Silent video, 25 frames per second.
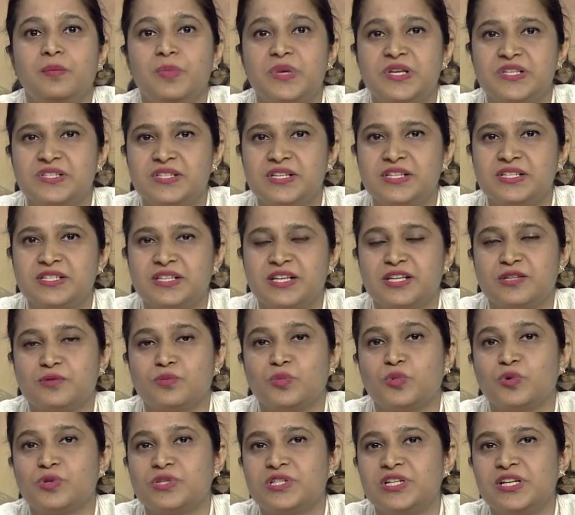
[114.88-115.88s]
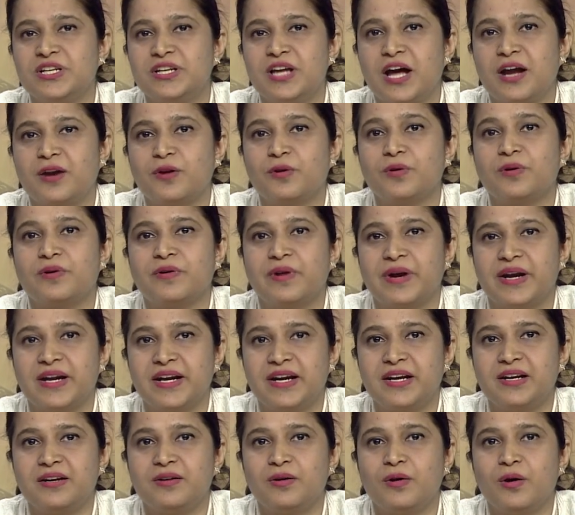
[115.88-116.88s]
Business is mostly done on
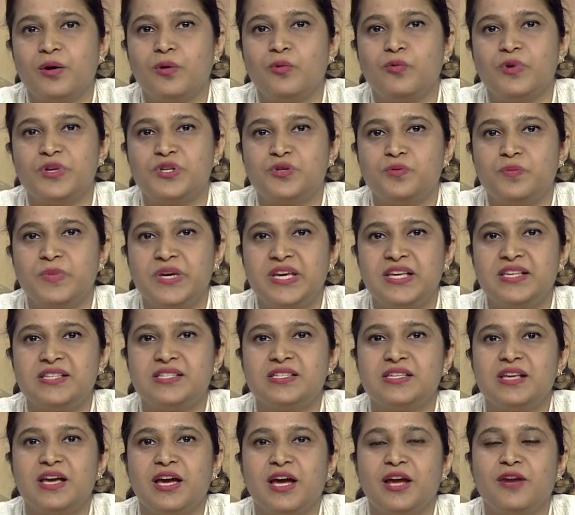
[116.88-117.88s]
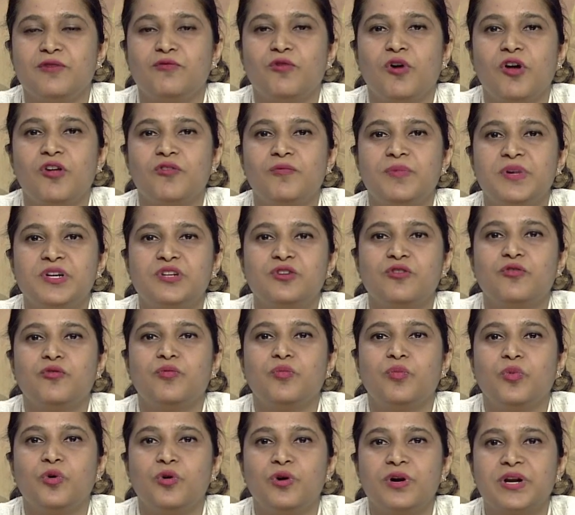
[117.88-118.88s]
credit, which means involvement
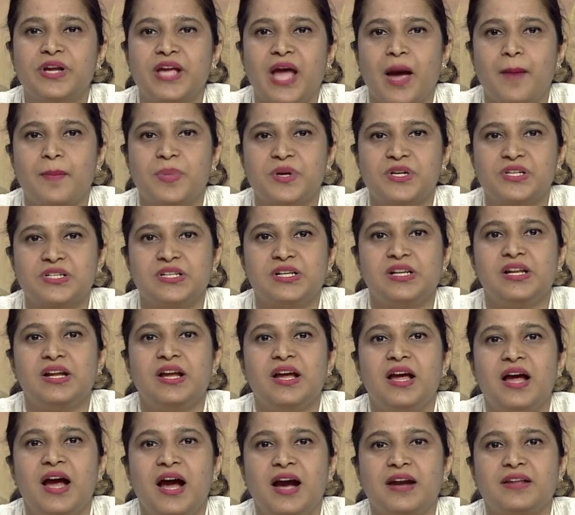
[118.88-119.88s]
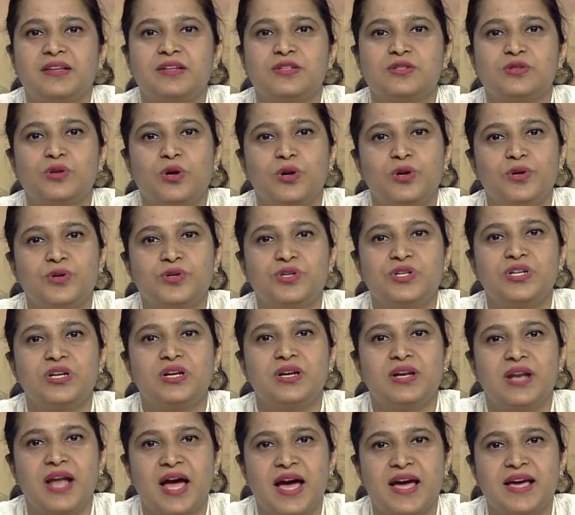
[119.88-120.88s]
of more capital and the
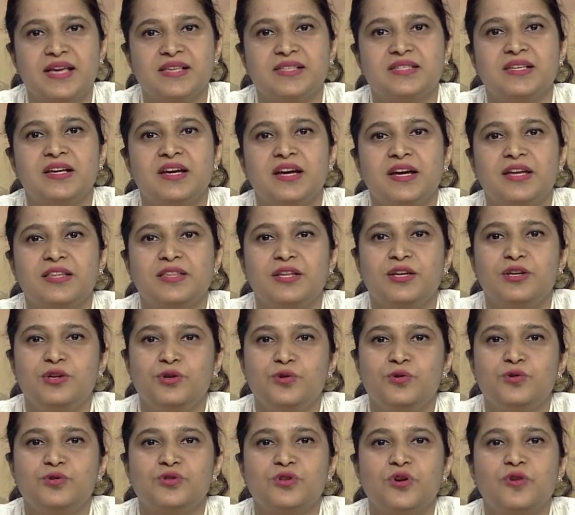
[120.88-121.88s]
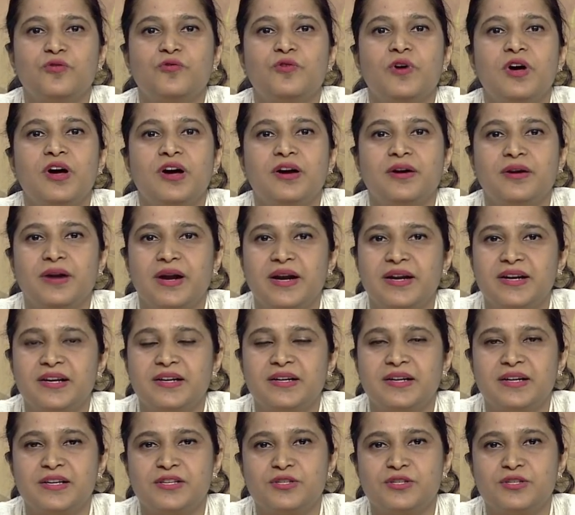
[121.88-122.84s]
solution lies in the use of credit